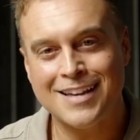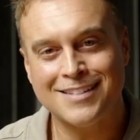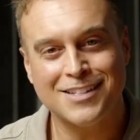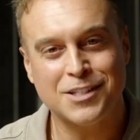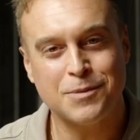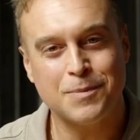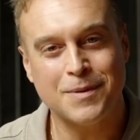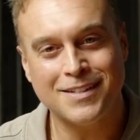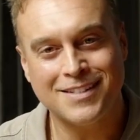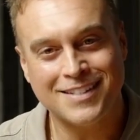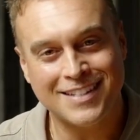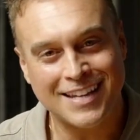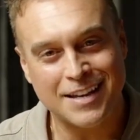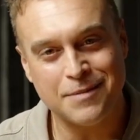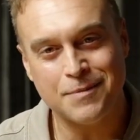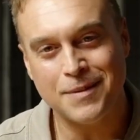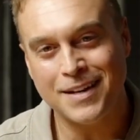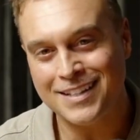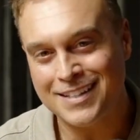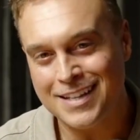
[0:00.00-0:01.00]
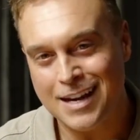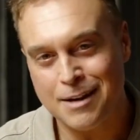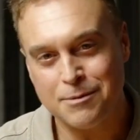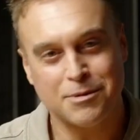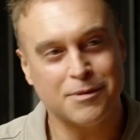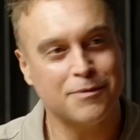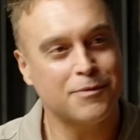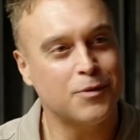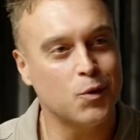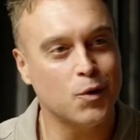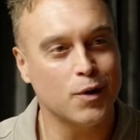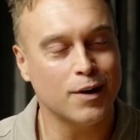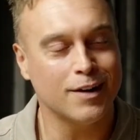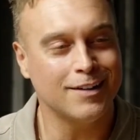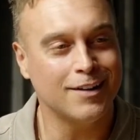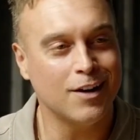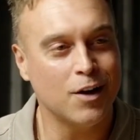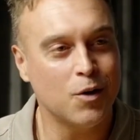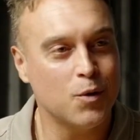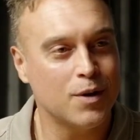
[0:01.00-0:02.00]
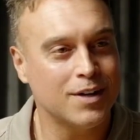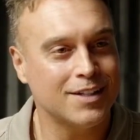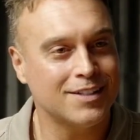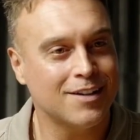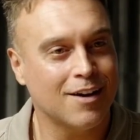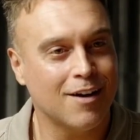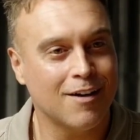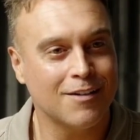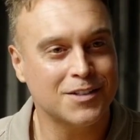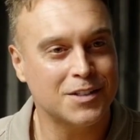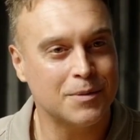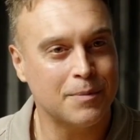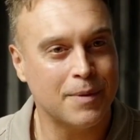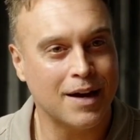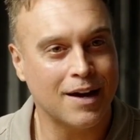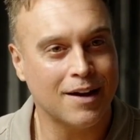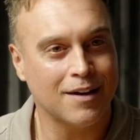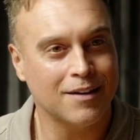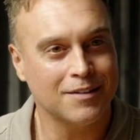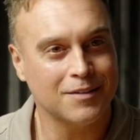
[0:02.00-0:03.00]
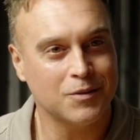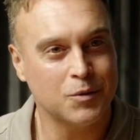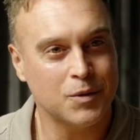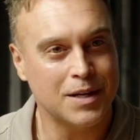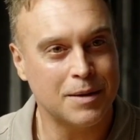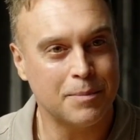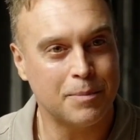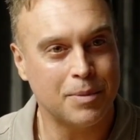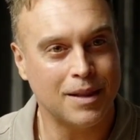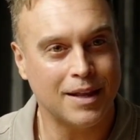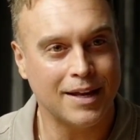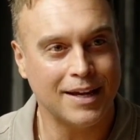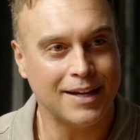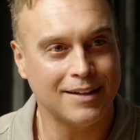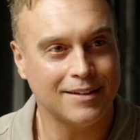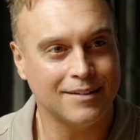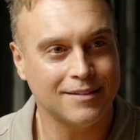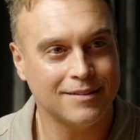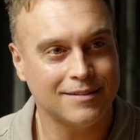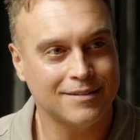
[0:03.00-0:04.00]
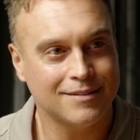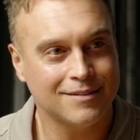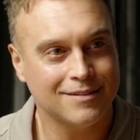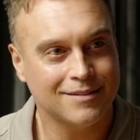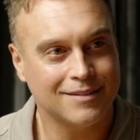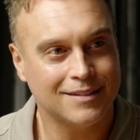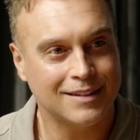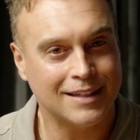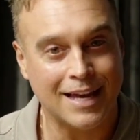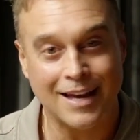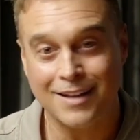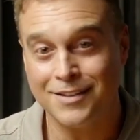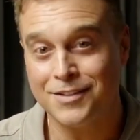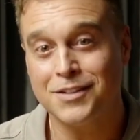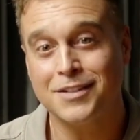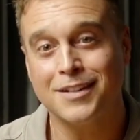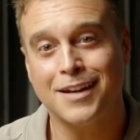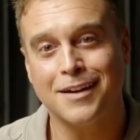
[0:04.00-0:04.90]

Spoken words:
it's been said many times before, no one talks about when a plane lands